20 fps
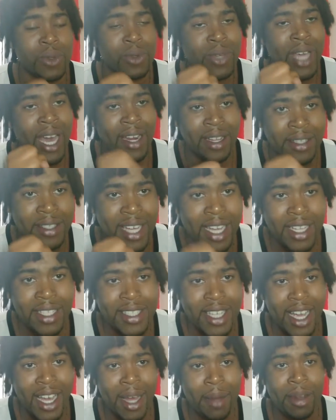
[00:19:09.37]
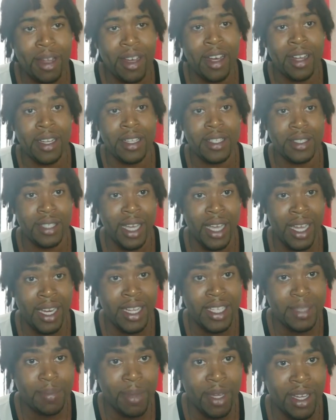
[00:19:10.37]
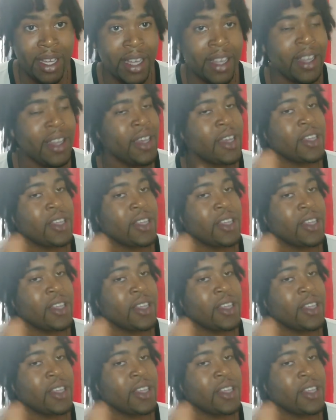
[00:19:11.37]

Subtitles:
You got to take time to understand this man.